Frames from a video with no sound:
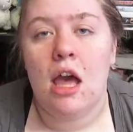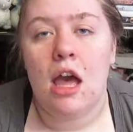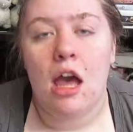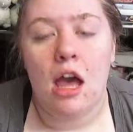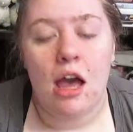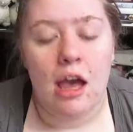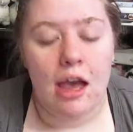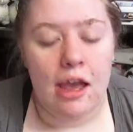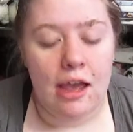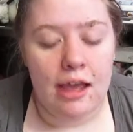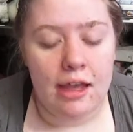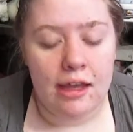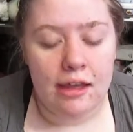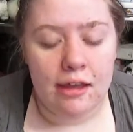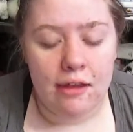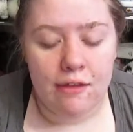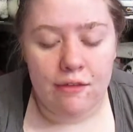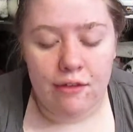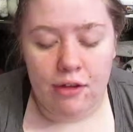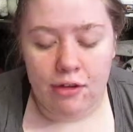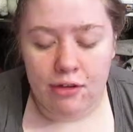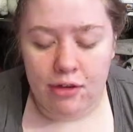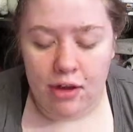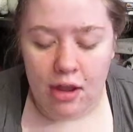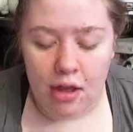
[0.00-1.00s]
I
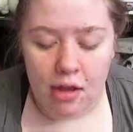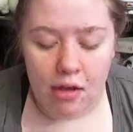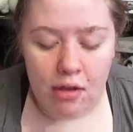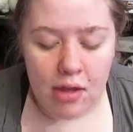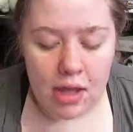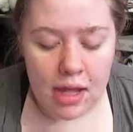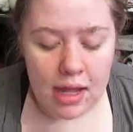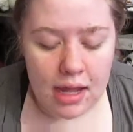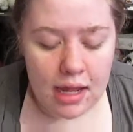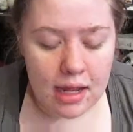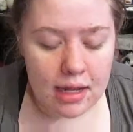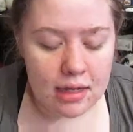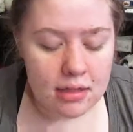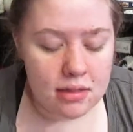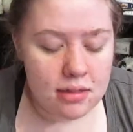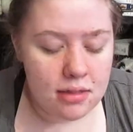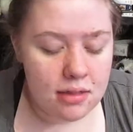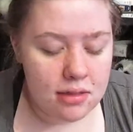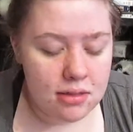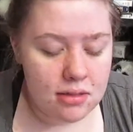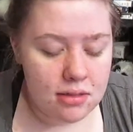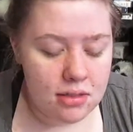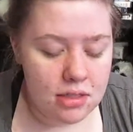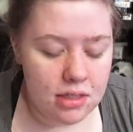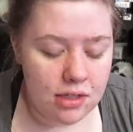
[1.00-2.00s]
found out at
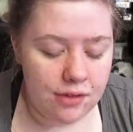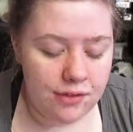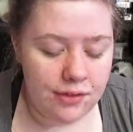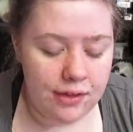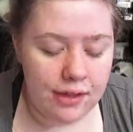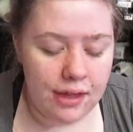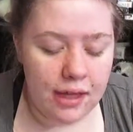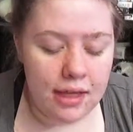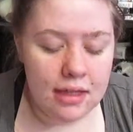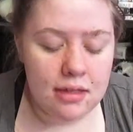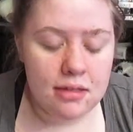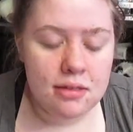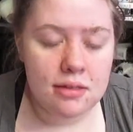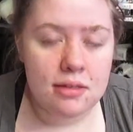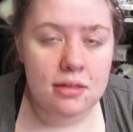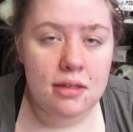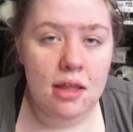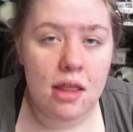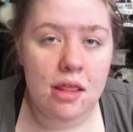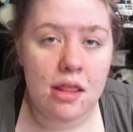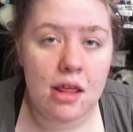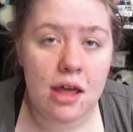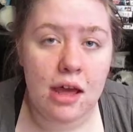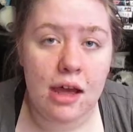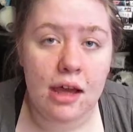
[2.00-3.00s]
CVS
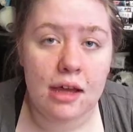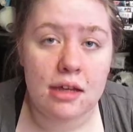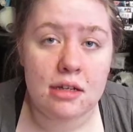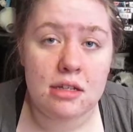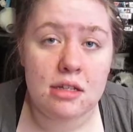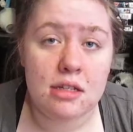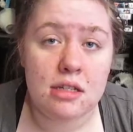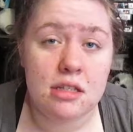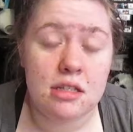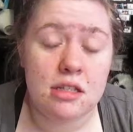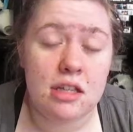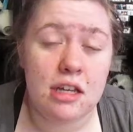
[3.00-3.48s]
that